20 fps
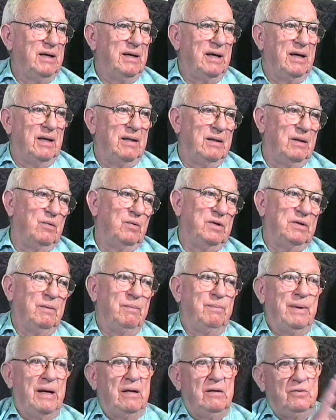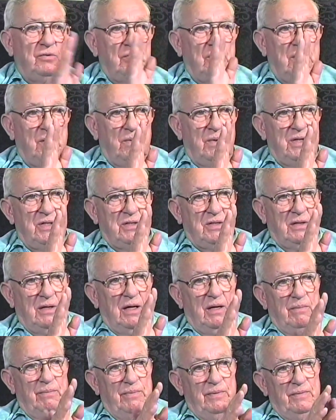And when the door was
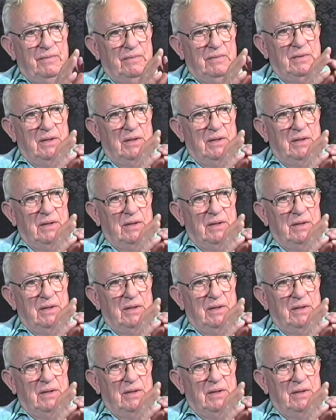up,